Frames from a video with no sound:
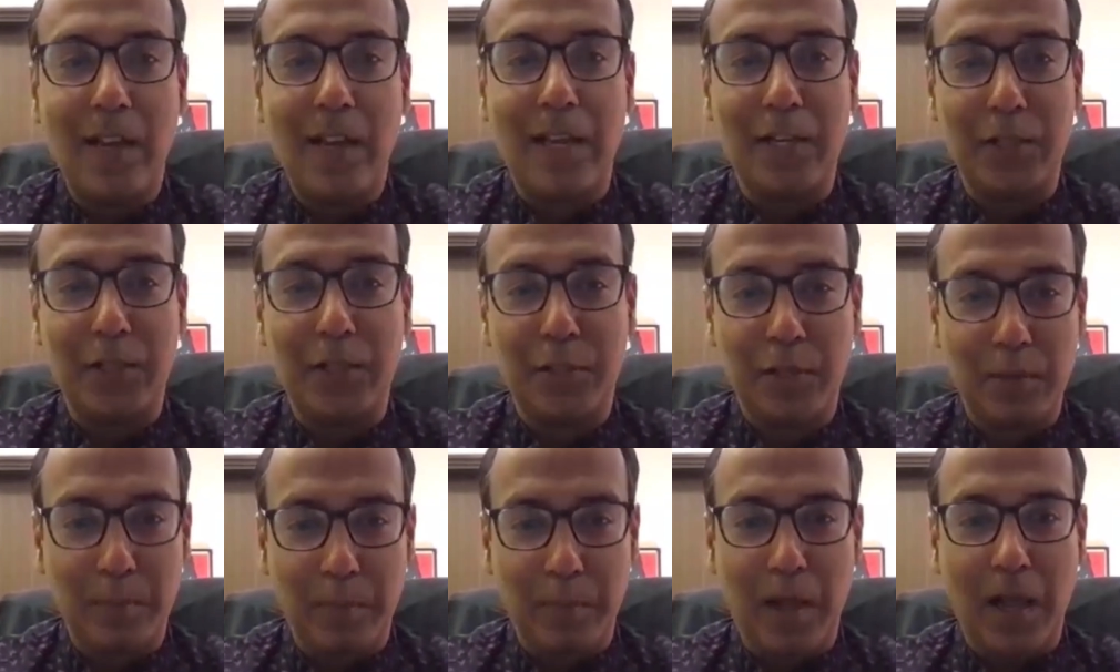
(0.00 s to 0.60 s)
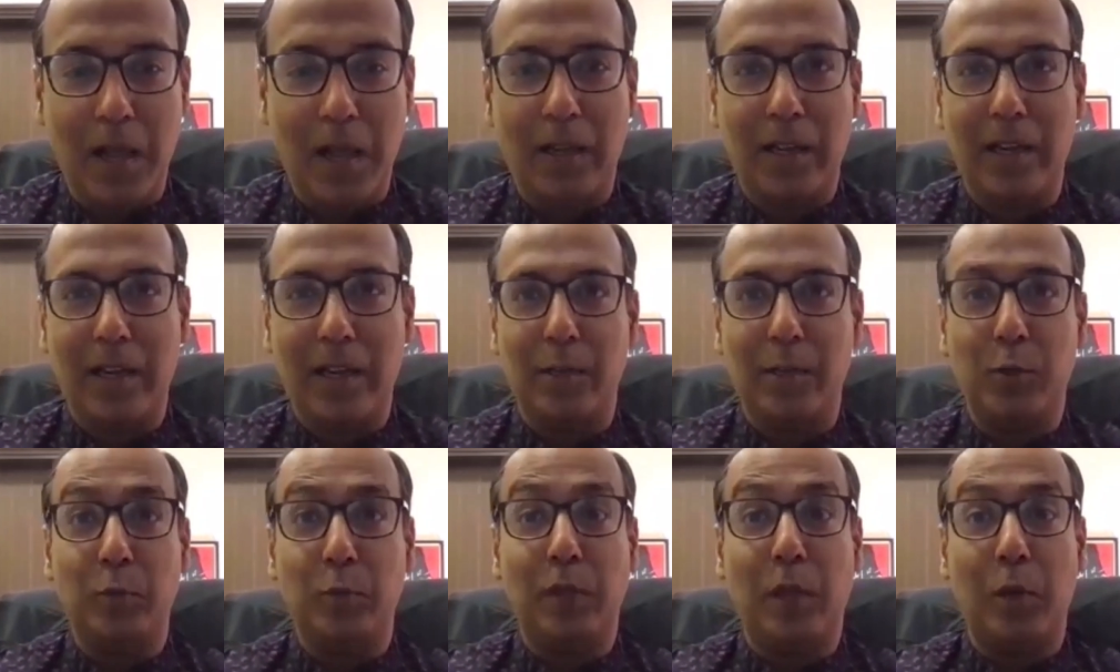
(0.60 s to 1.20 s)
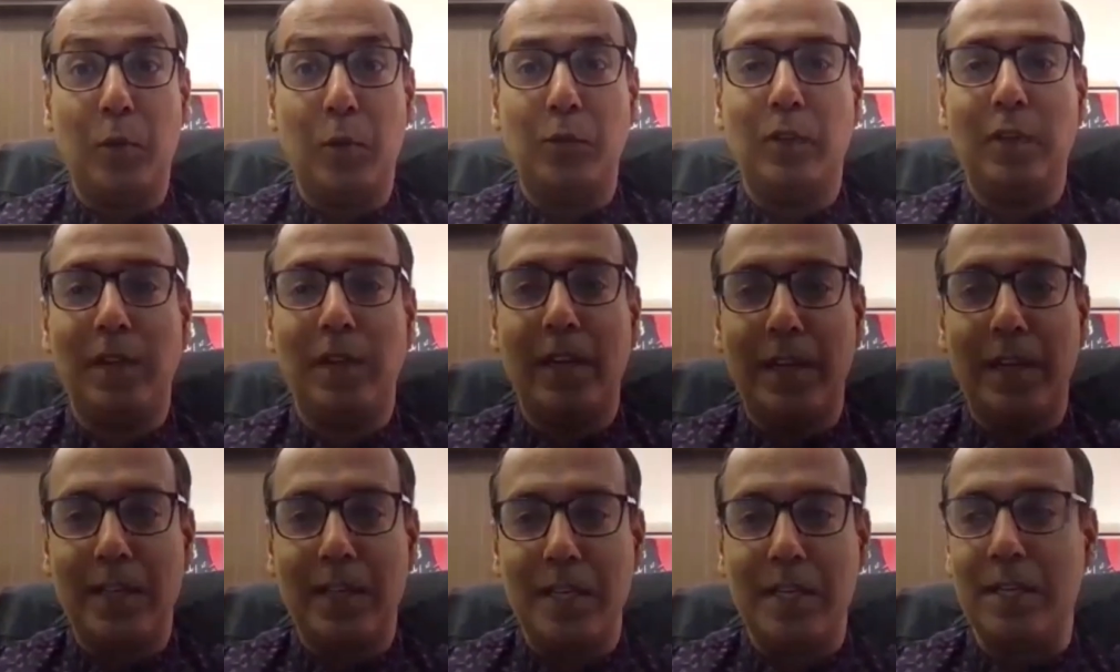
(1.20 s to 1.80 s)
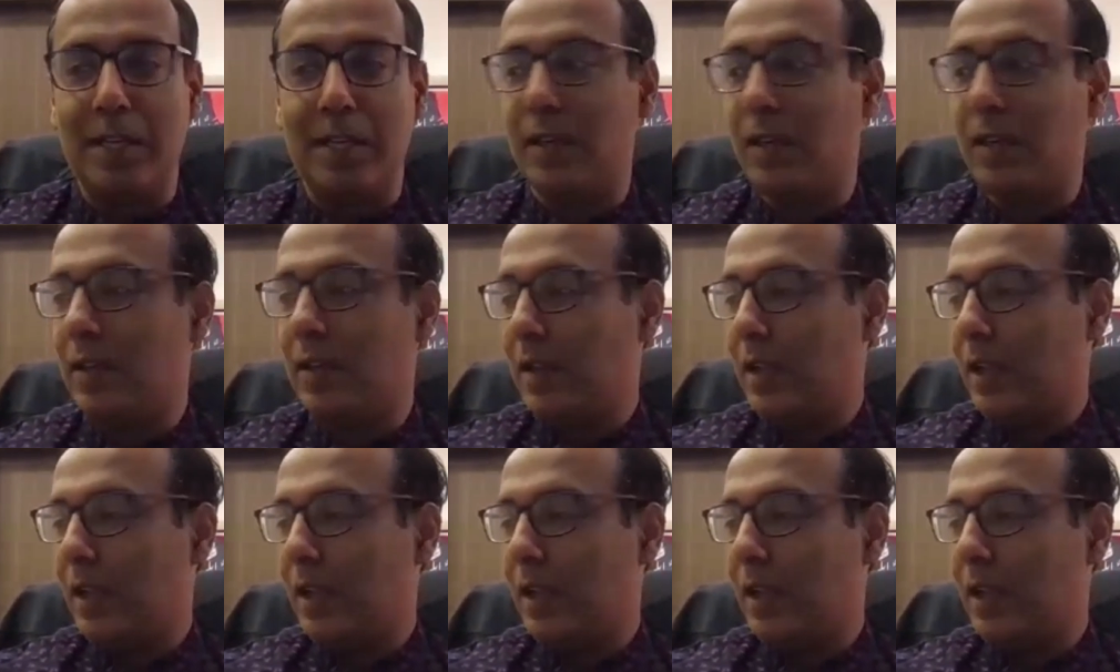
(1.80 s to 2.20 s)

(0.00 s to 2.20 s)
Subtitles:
National Park in 2018,